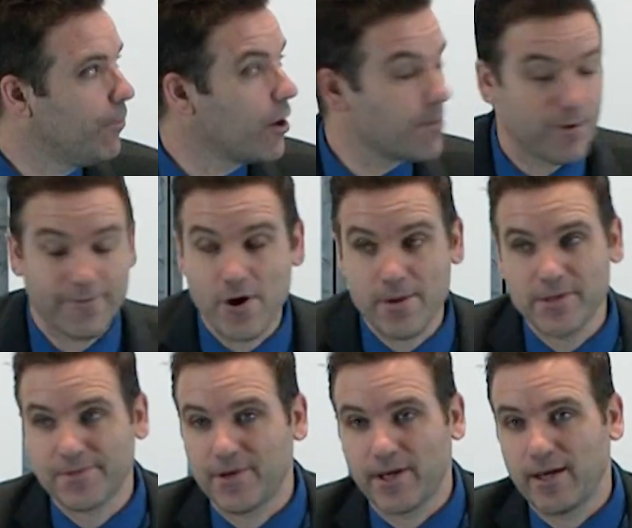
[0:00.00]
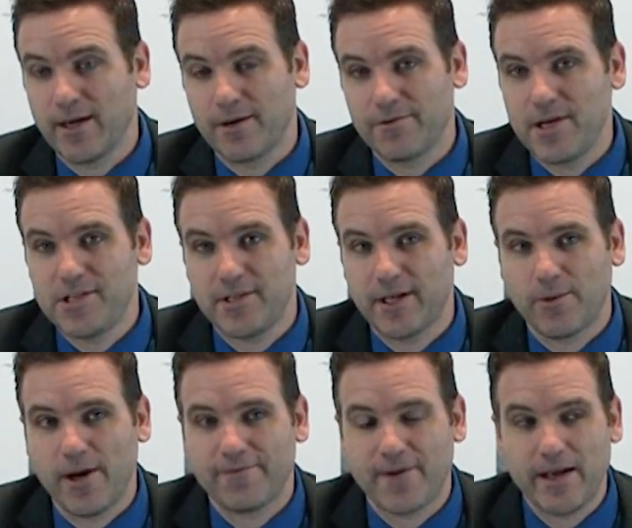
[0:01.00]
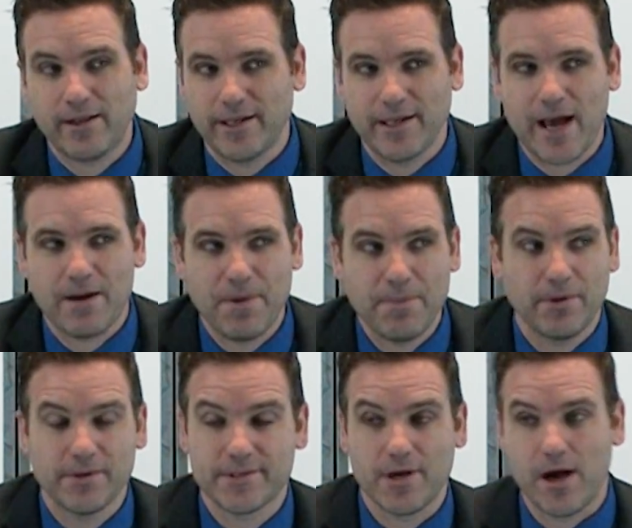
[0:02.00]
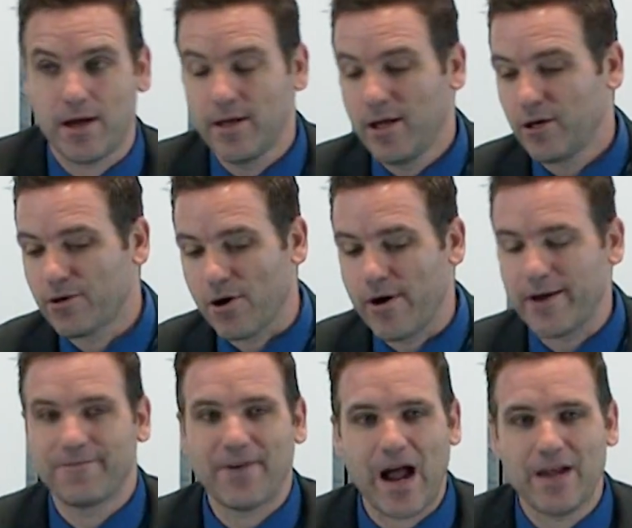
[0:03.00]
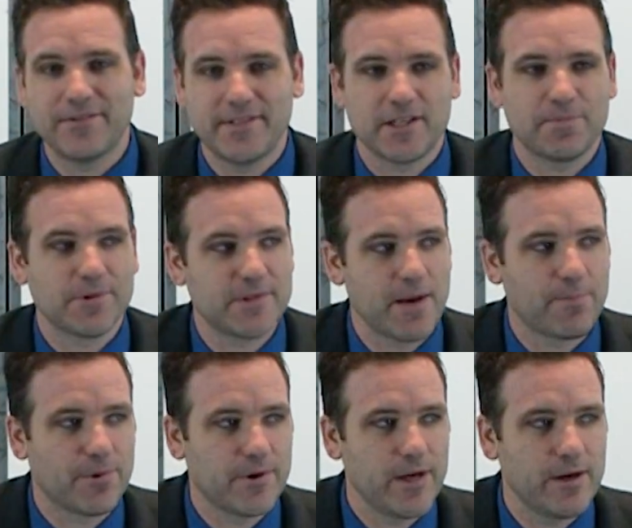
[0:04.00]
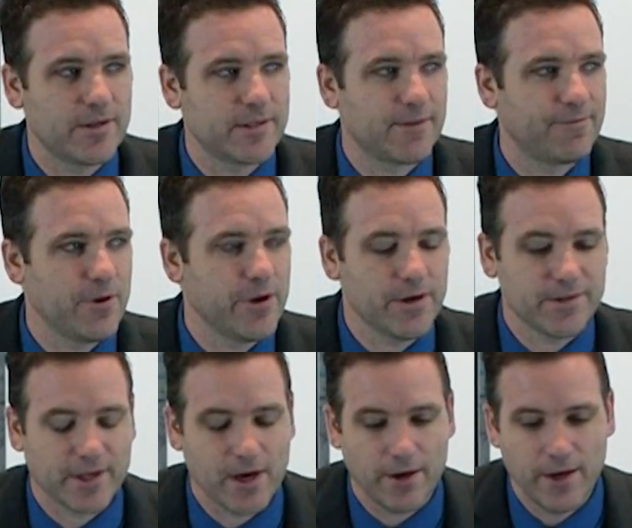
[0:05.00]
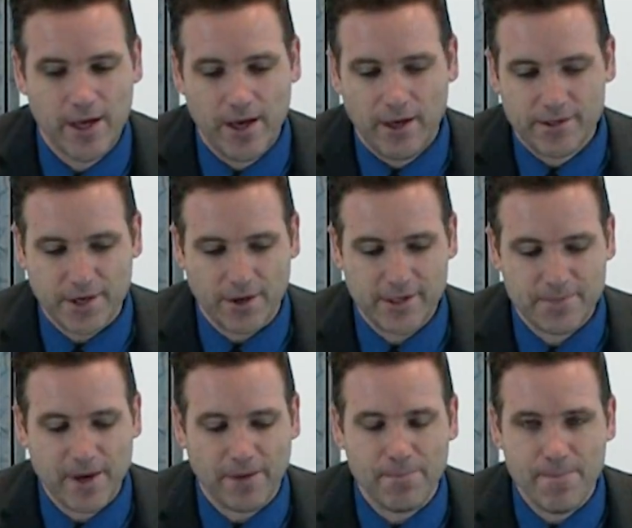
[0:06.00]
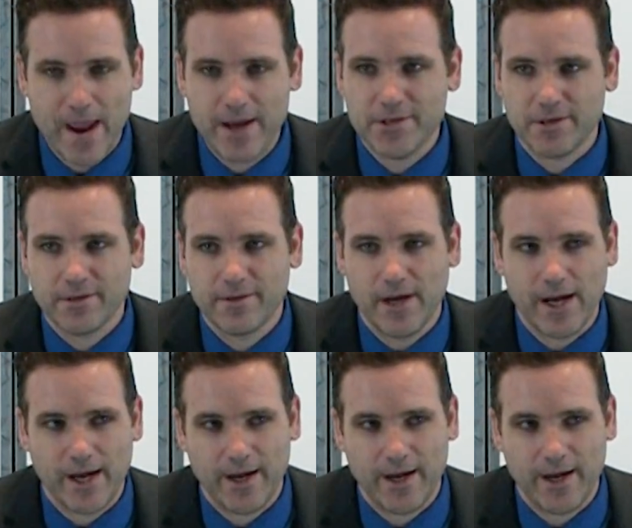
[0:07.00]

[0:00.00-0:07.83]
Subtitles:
a poor performance for a region that, quite frankly, a lot of people saw growing 5–6% per year just a few years ago. So it's been a major